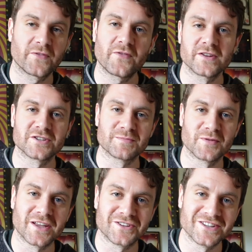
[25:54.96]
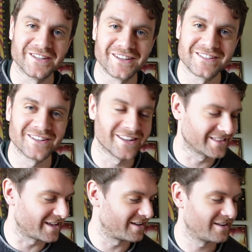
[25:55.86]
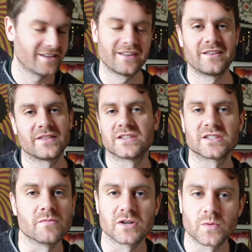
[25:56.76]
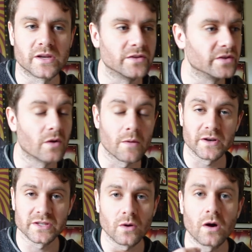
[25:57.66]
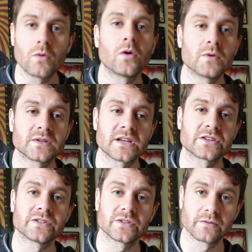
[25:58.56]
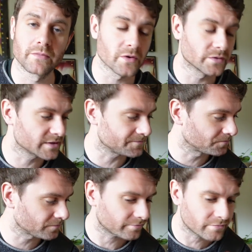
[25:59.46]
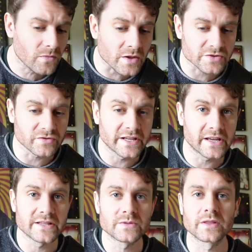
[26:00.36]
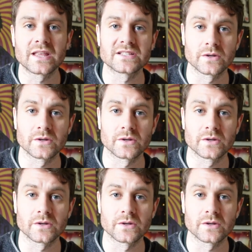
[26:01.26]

Finish up on that G nicely like that. There's so much we can do. I'm going to do a whole lot more sessions on the modes to really get into it. That's a